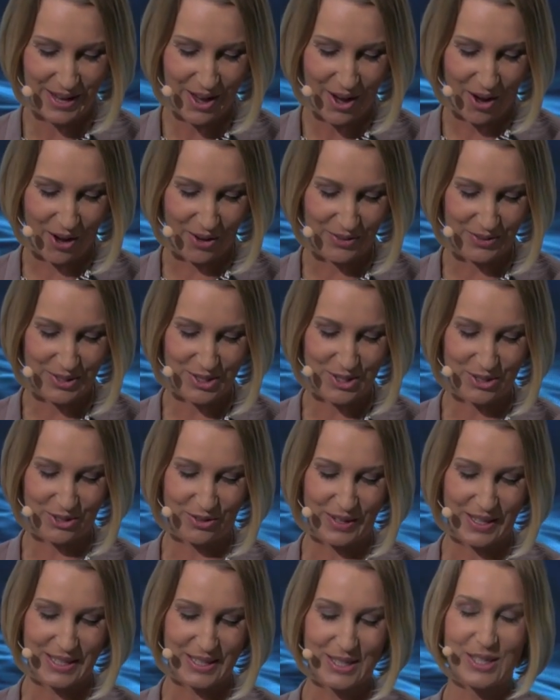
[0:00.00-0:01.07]
on the
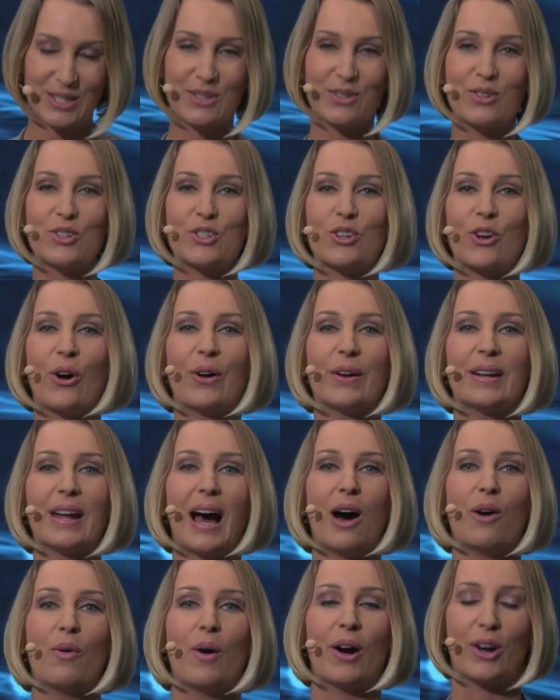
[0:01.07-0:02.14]
screens to join
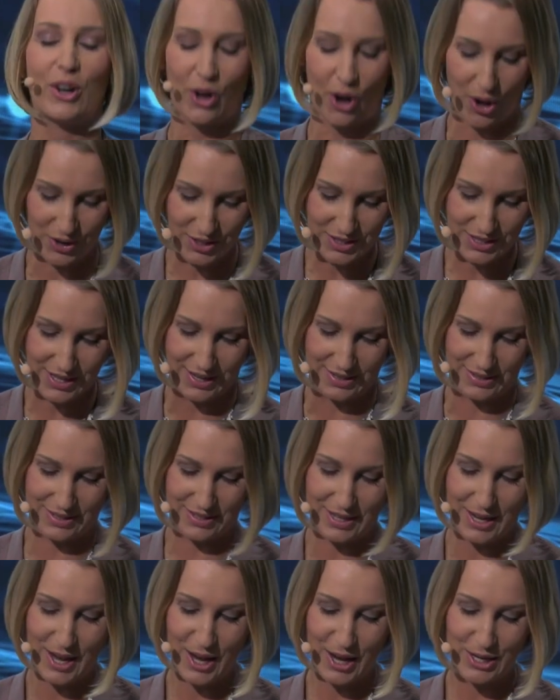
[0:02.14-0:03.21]
our
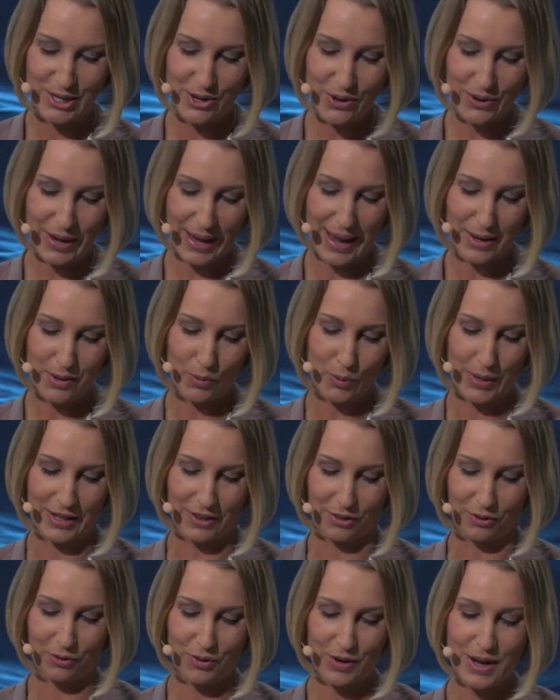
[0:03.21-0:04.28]
contest. You can
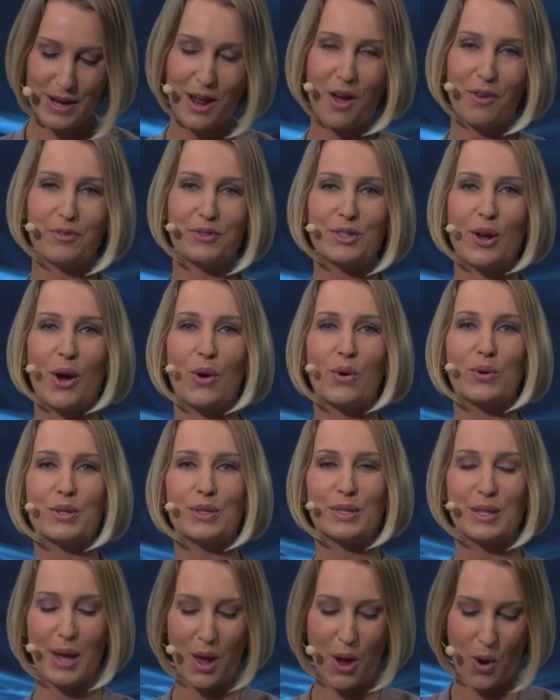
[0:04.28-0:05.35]
win 3 of
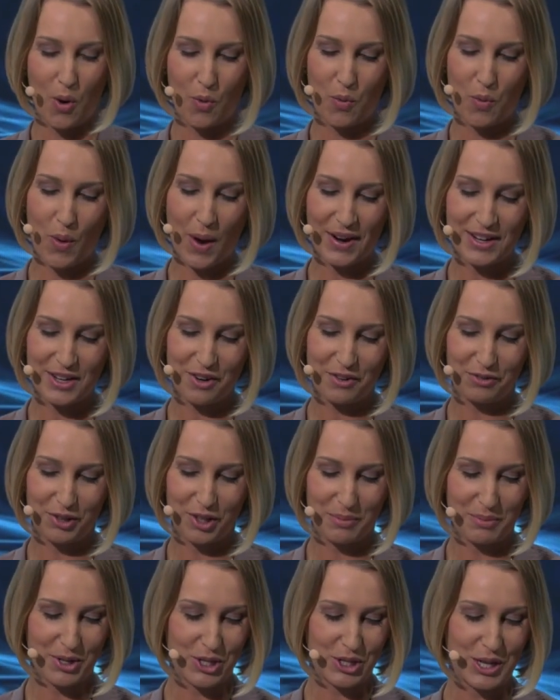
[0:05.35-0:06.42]
those
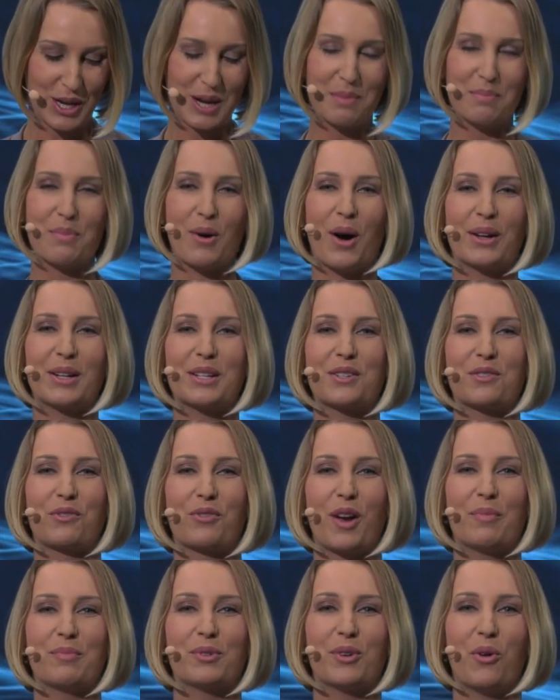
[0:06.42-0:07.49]
wonderful machine models
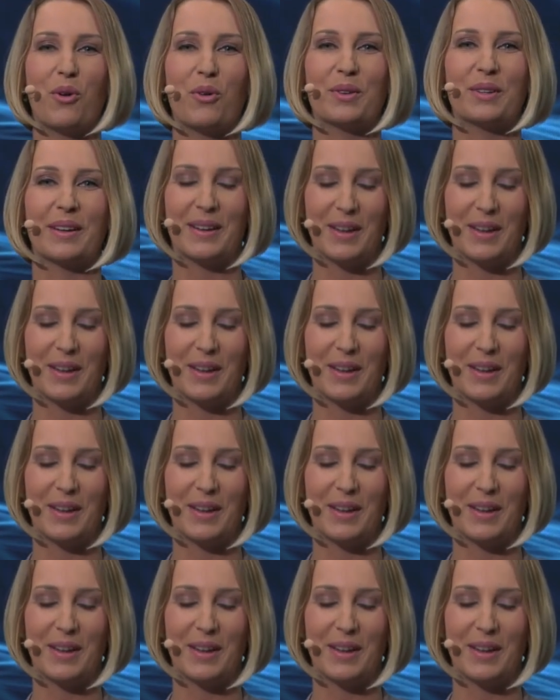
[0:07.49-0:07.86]
from KRONE